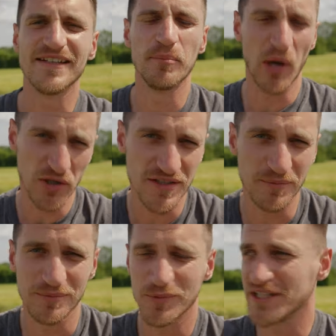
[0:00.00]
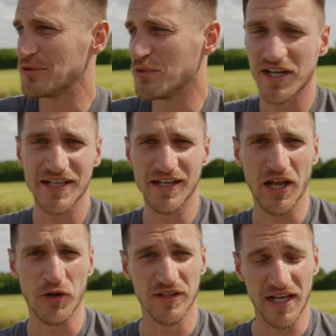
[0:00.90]
in the bottom when you're working
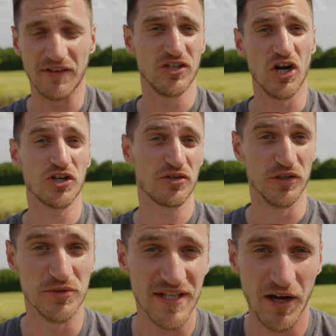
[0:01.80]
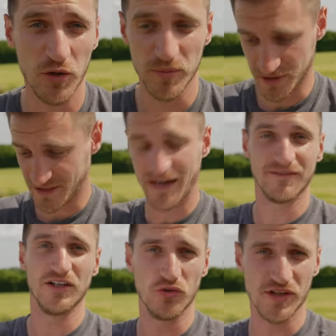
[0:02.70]
alone and you haven't got a crew to help you
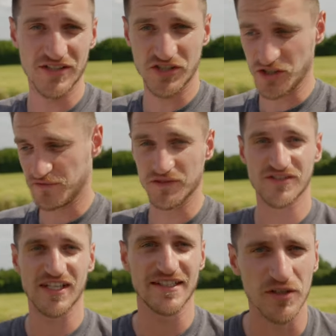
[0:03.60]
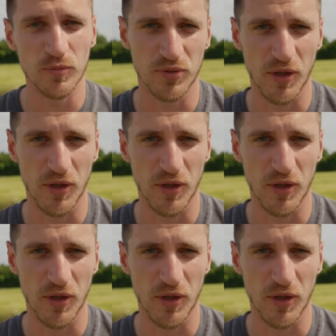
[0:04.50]
carry all this stuff and set it up